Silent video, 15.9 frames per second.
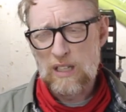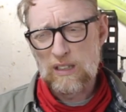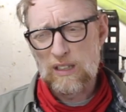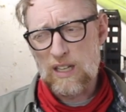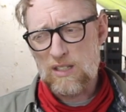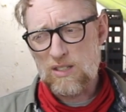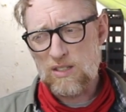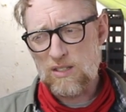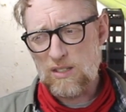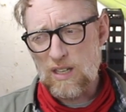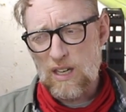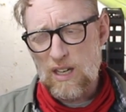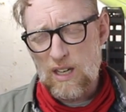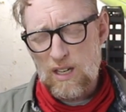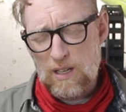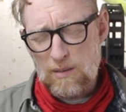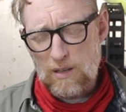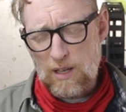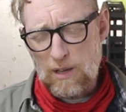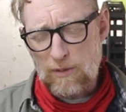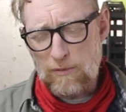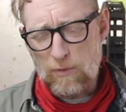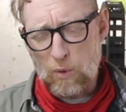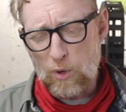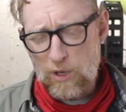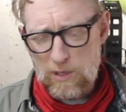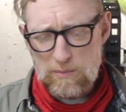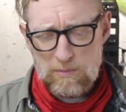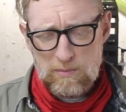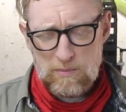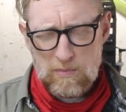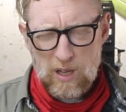Let's
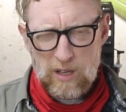avoid